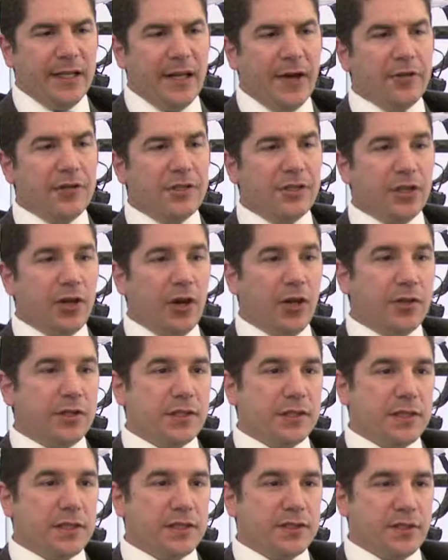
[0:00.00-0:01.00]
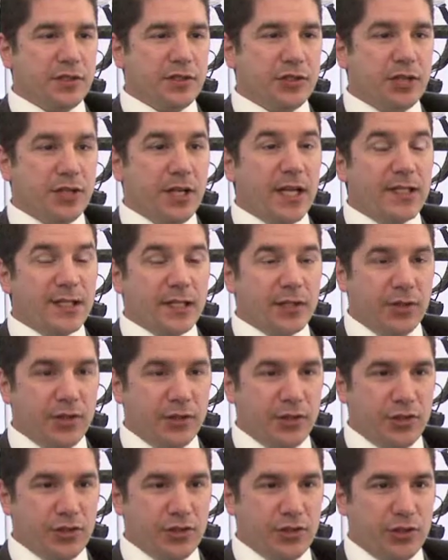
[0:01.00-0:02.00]
Keratoconus is a genetic
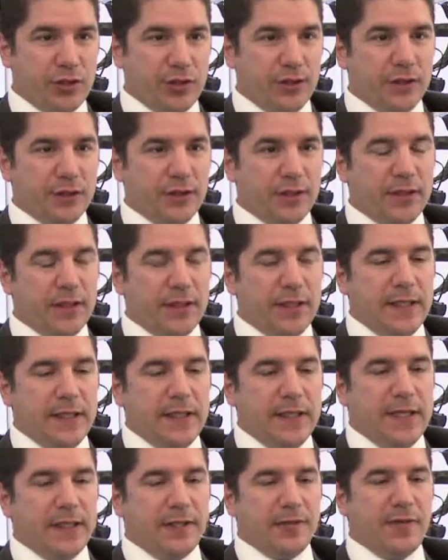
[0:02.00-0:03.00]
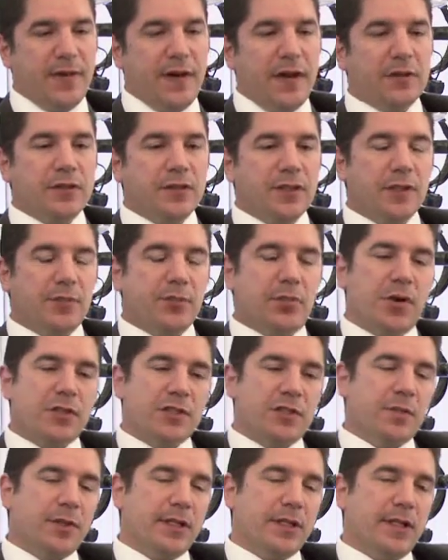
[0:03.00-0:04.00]
condition. It's found in
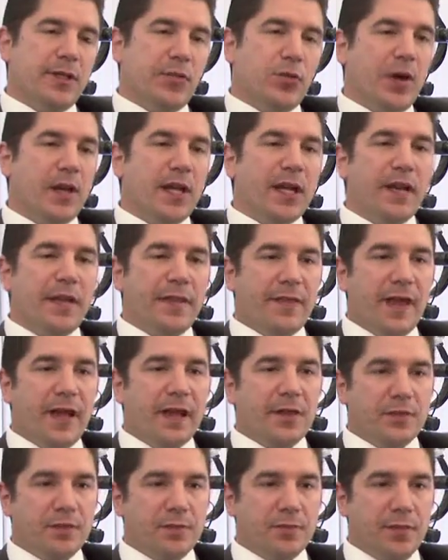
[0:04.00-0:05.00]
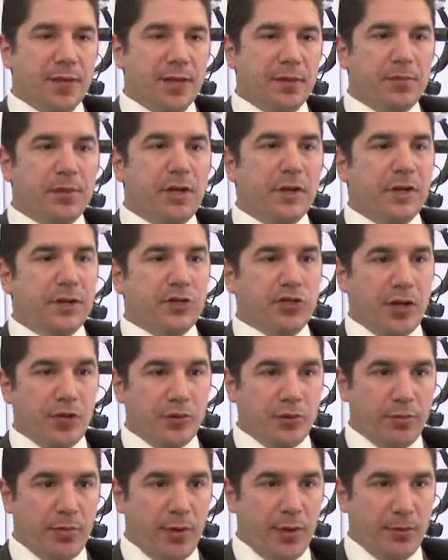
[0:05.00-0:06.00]
approximately one in a thousand people in the
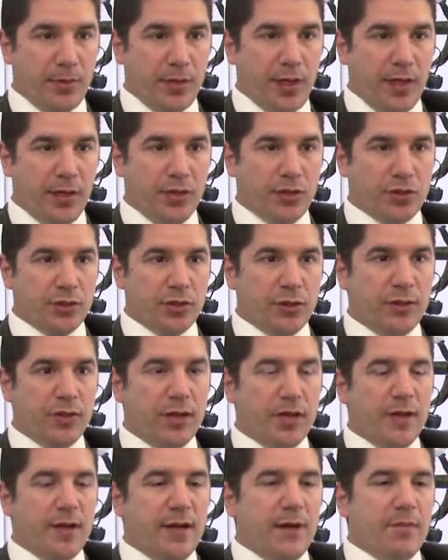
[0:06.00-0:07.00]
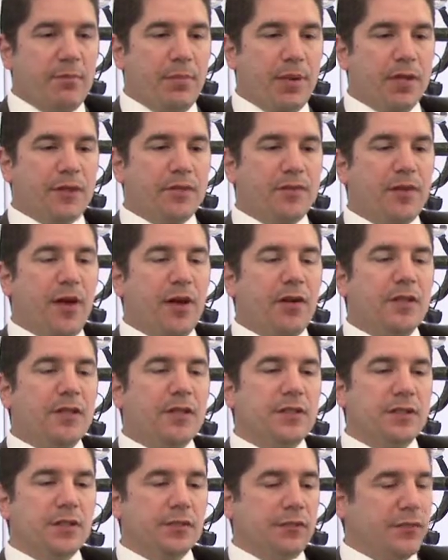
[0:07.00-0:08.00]
general population, but it's found
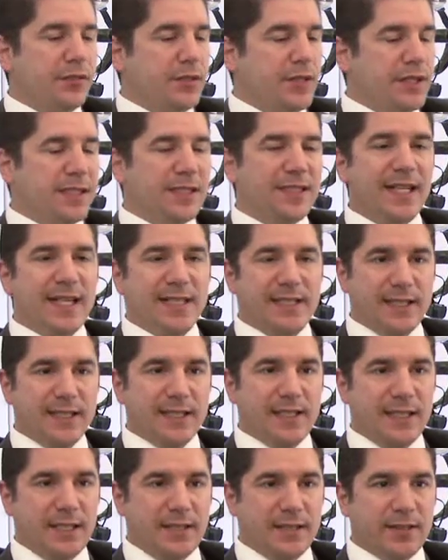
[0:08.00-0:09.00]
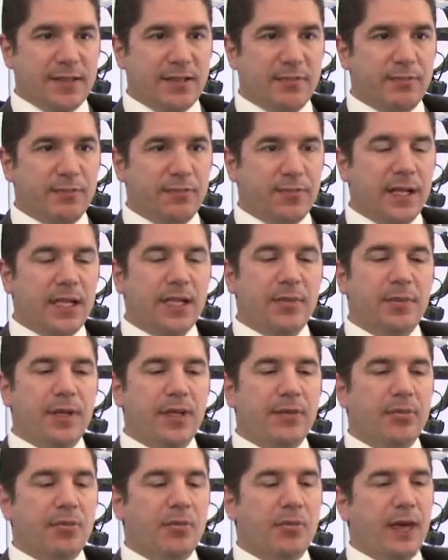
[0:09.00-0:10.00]
in different intensities. Some, many
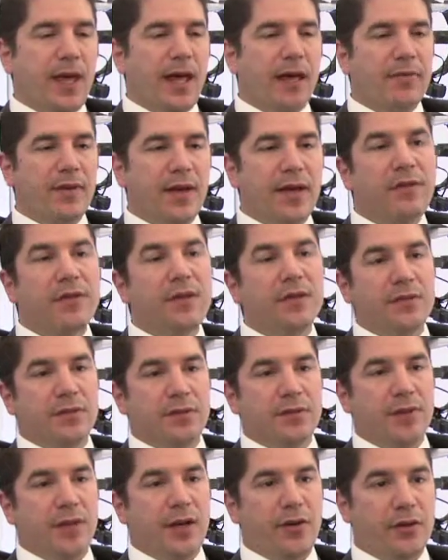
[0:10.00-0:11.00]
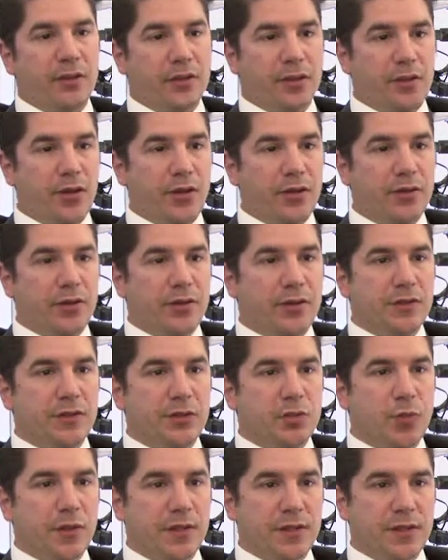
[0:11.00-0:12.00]
people will have evidence of
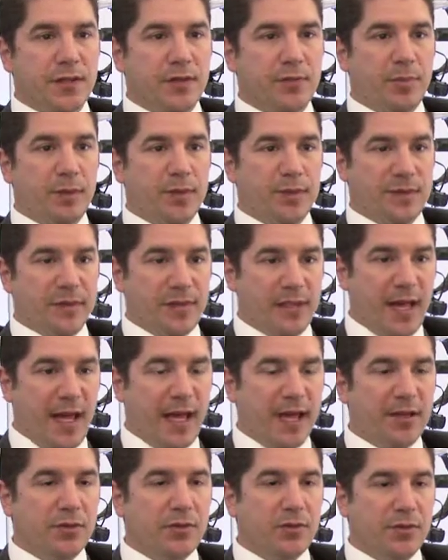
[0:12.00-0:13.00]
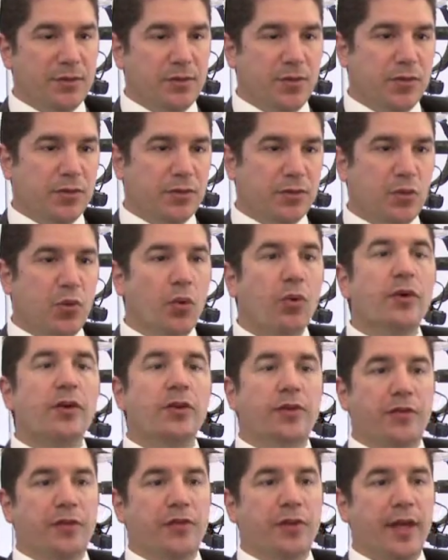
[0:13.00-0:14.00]
keratoconus once they've been scanned with certain
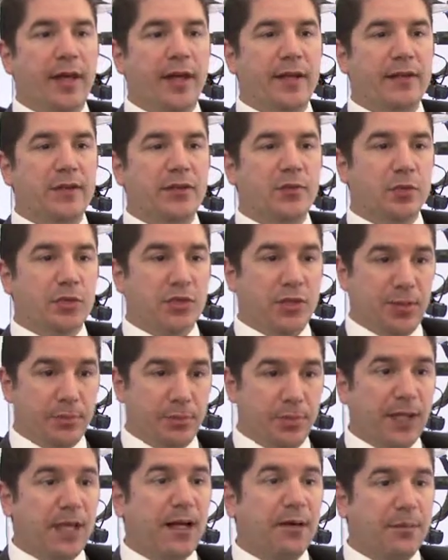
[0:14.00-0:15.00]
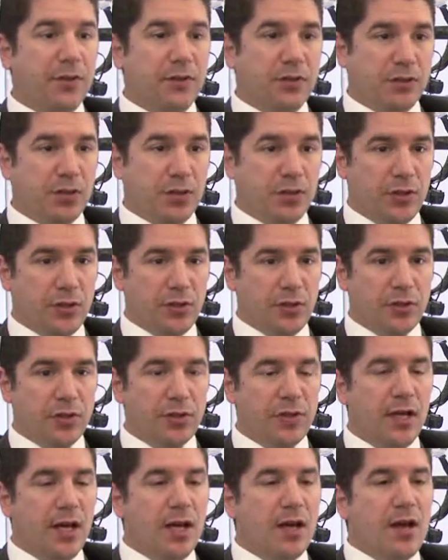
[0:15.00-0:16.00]
corneal scans, which can pick up this
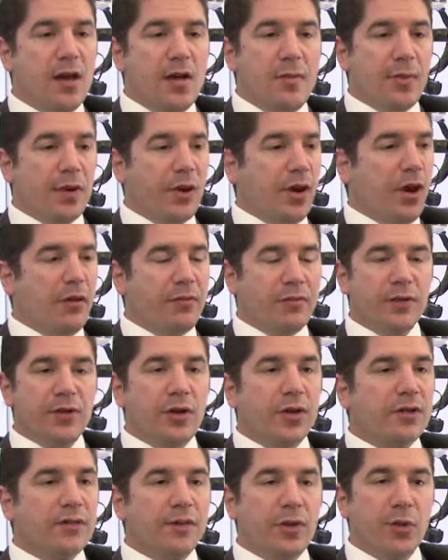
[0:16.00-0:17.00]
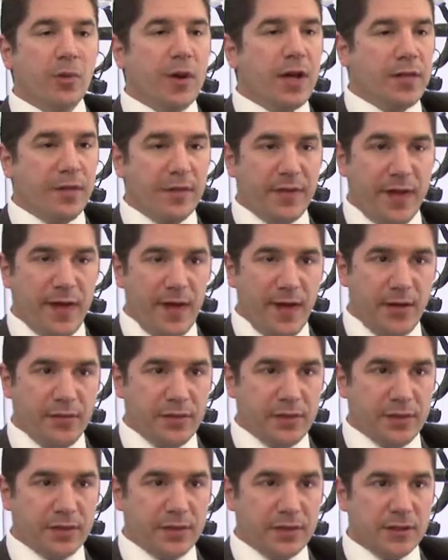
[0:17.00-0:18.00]
condition, but are often not even aware that they have
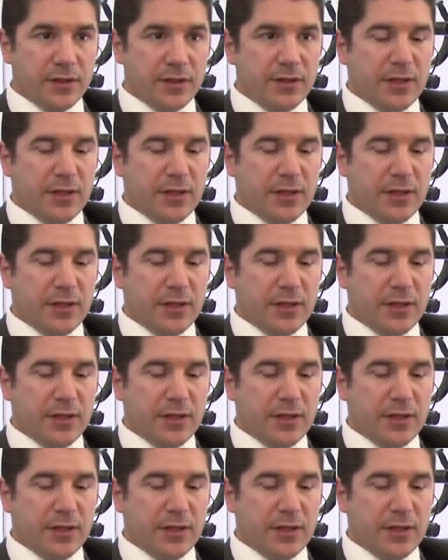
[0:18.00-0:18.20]
it.